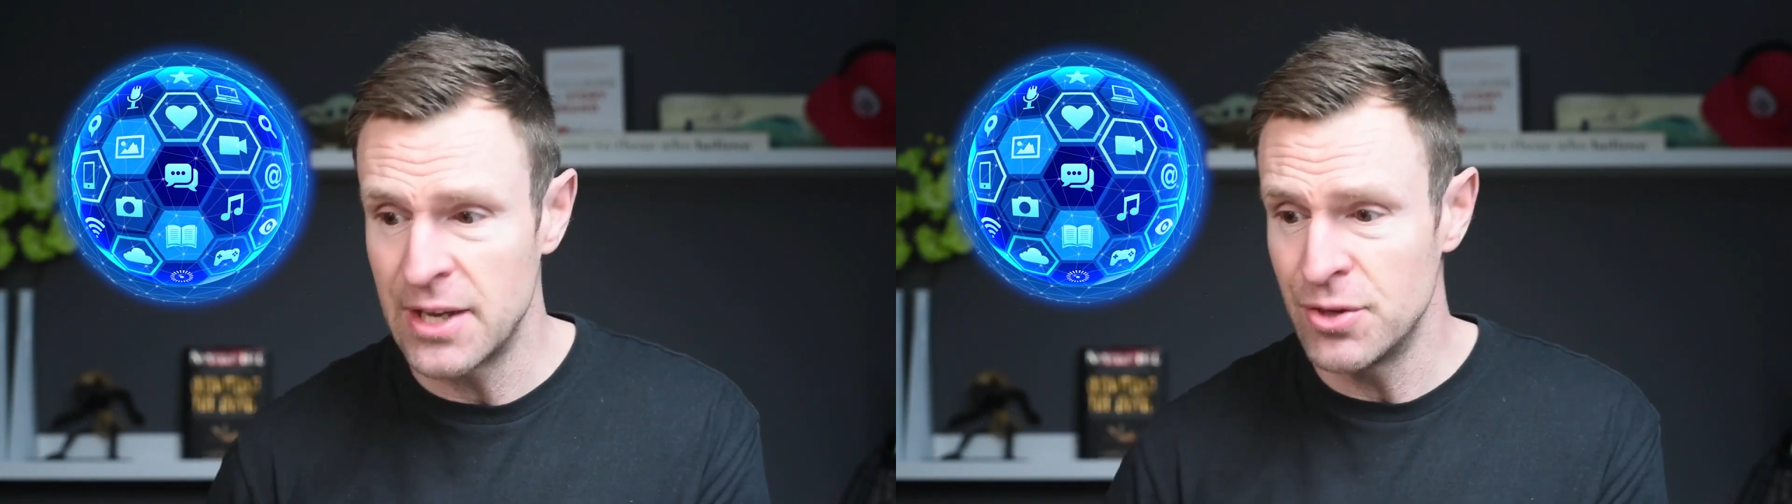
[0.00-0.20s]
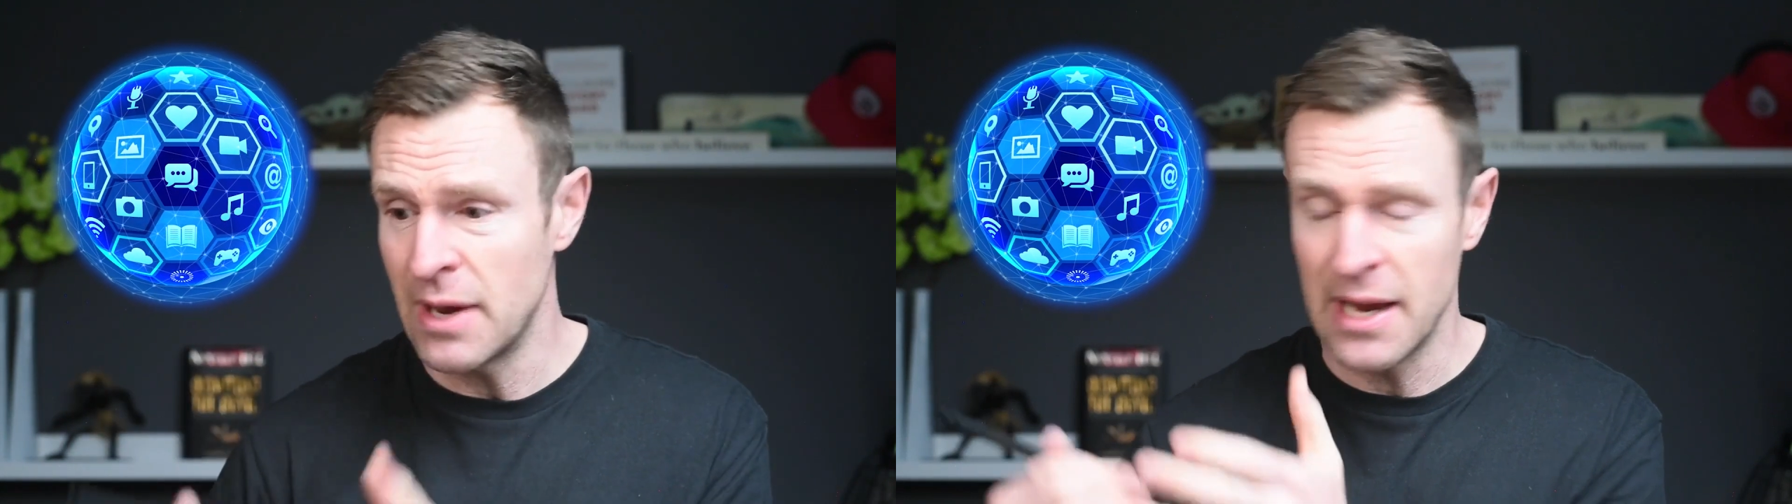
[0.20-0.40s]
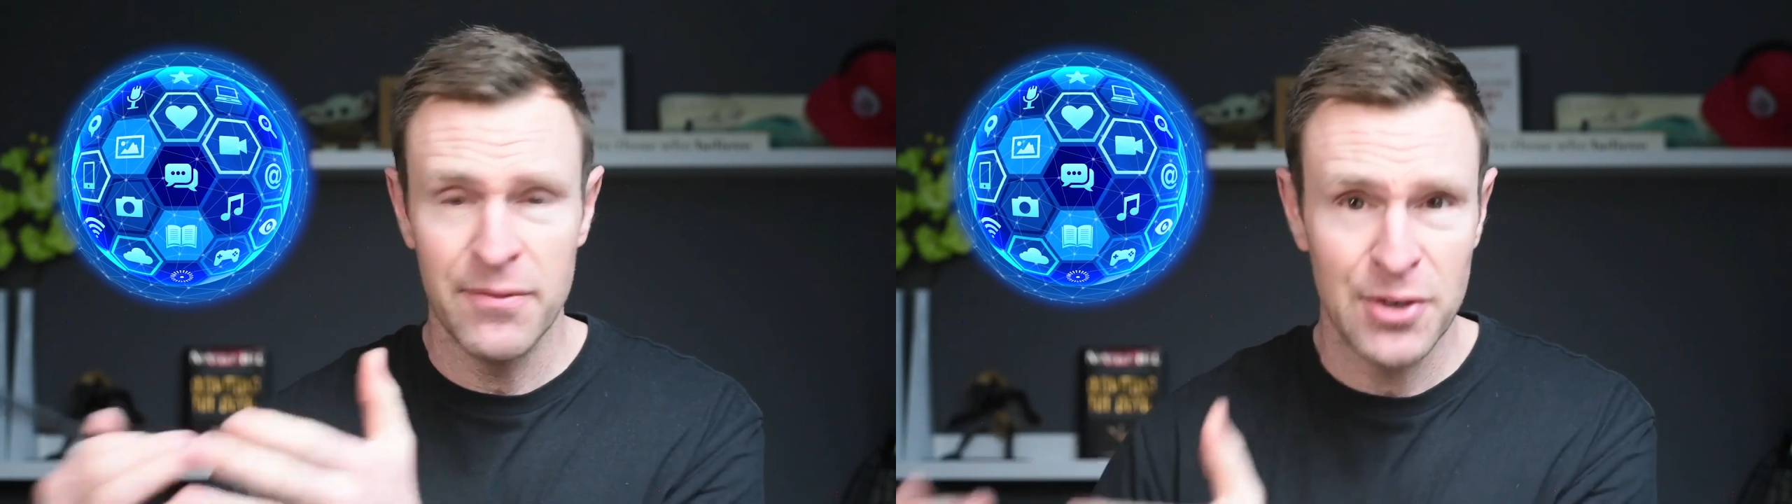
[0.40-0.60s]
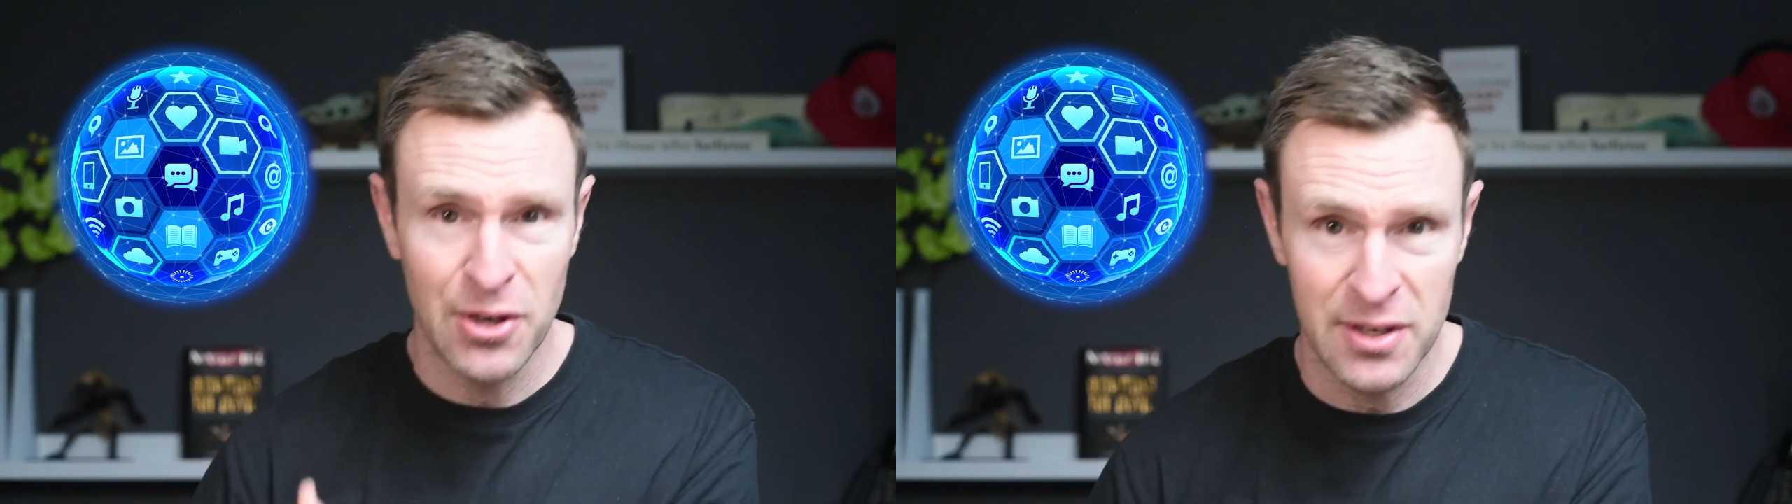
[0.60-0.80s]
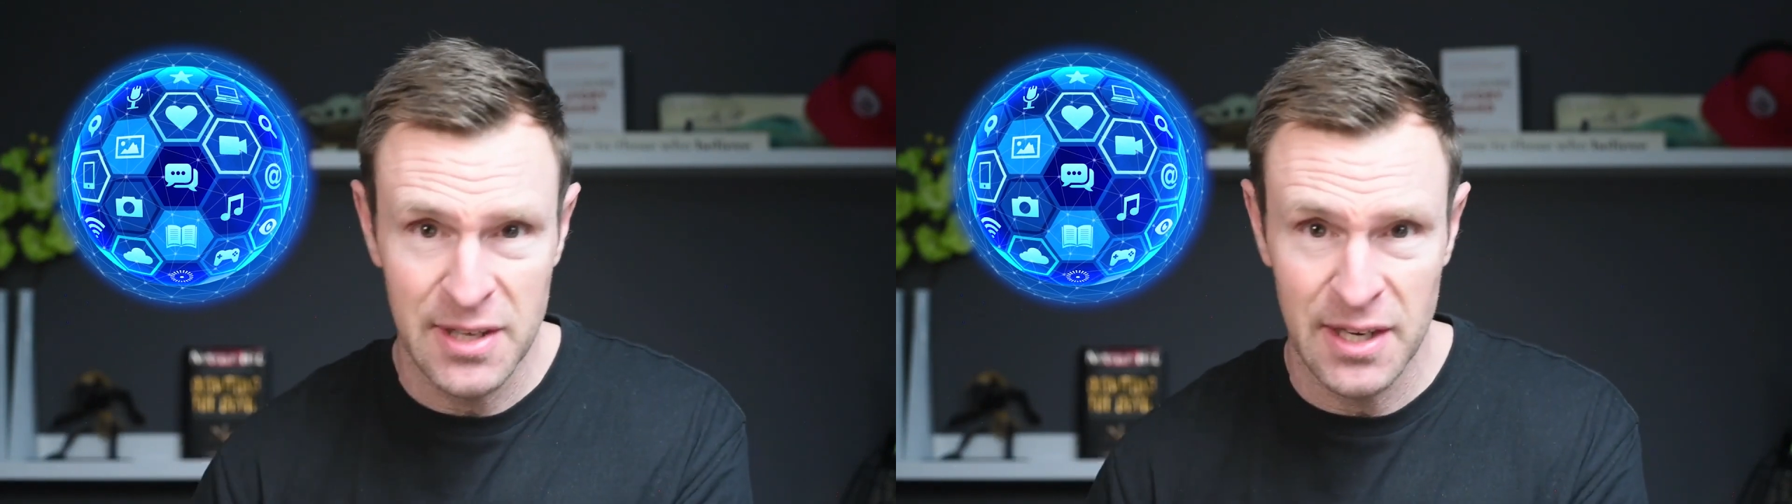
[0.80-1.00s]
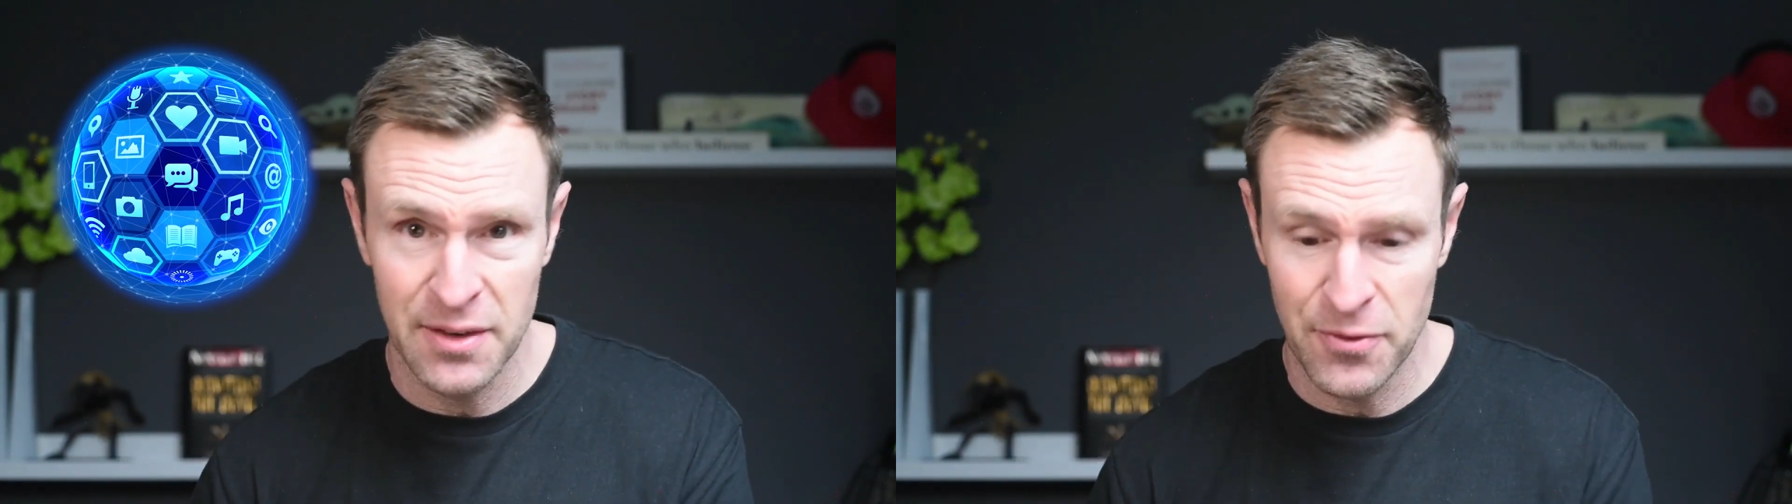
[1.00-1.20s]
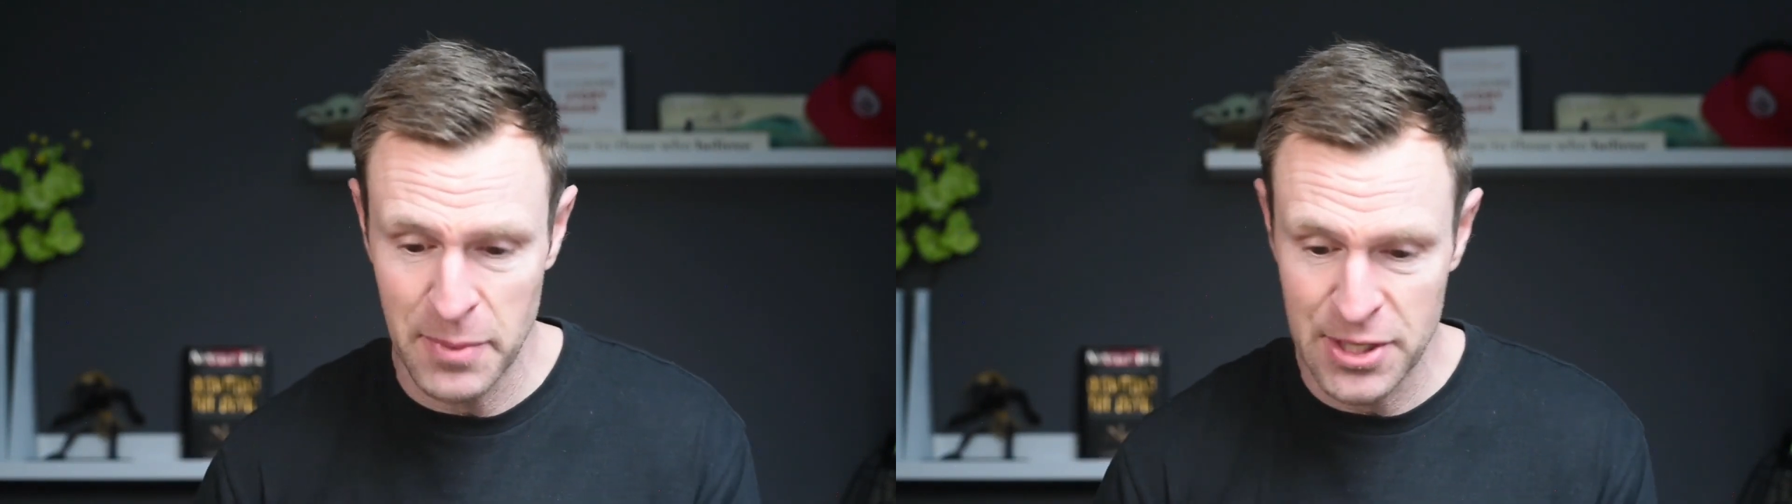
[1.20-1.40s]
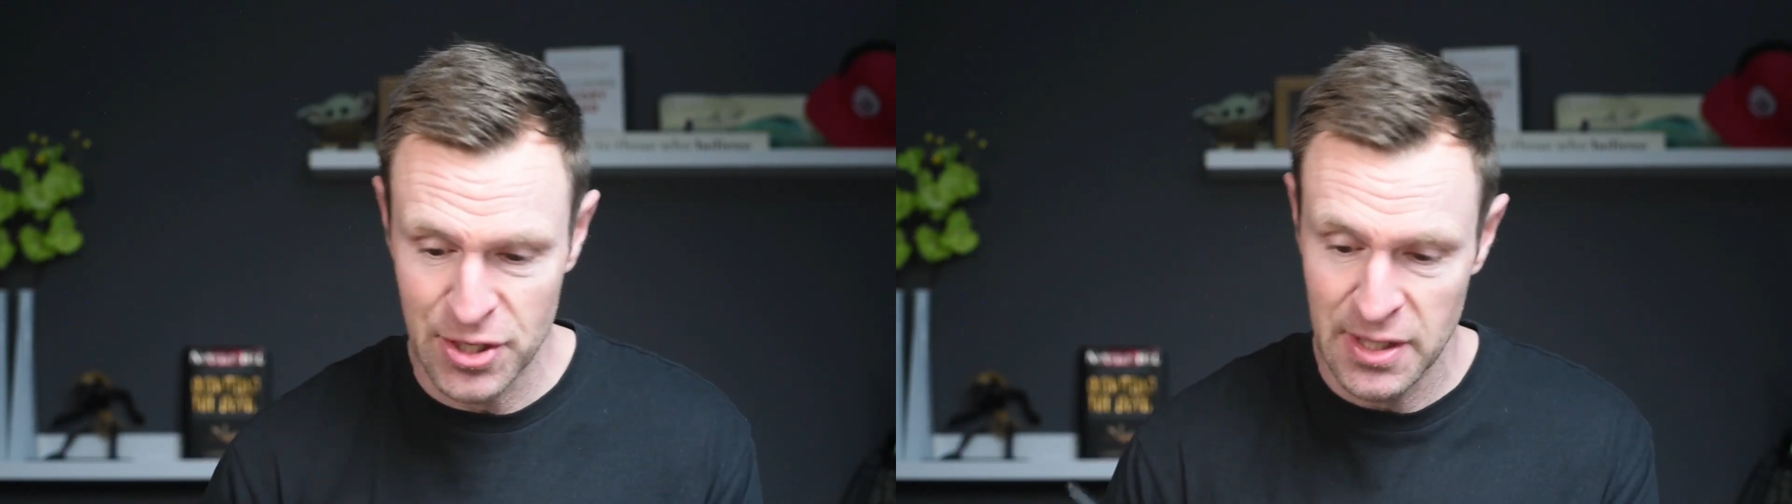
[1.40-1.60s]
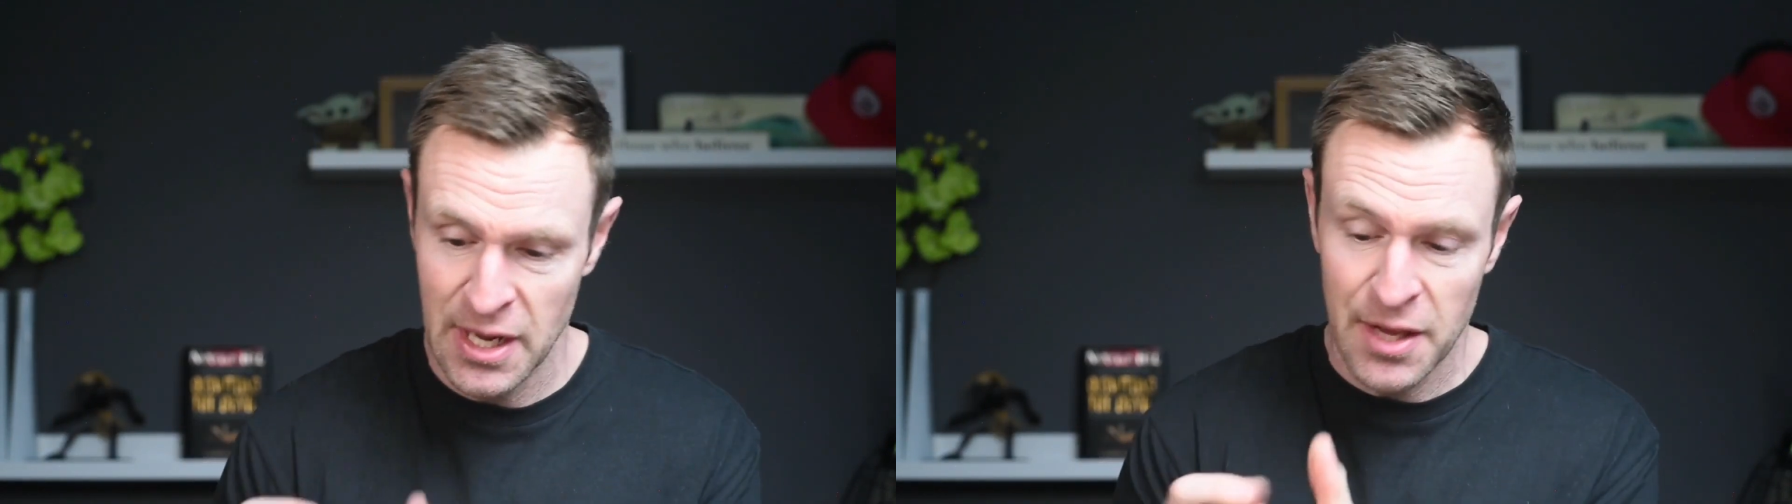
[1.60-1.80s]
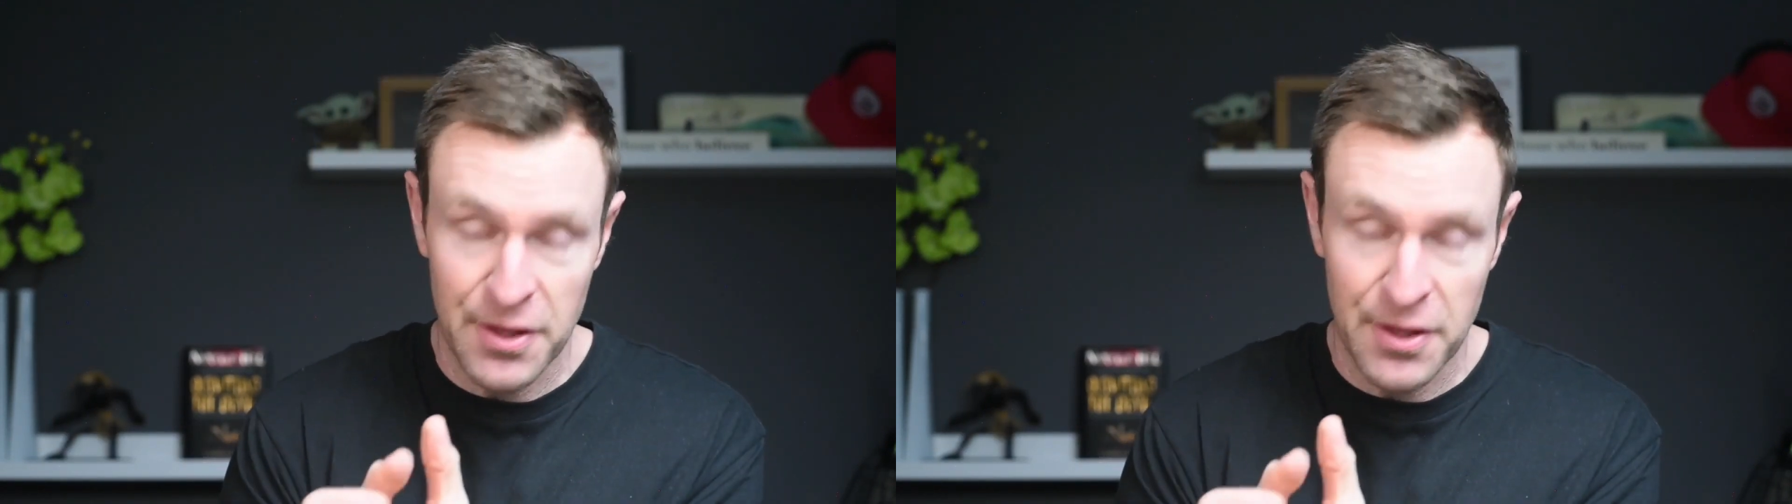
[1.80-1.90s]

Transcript: and you have their contact information,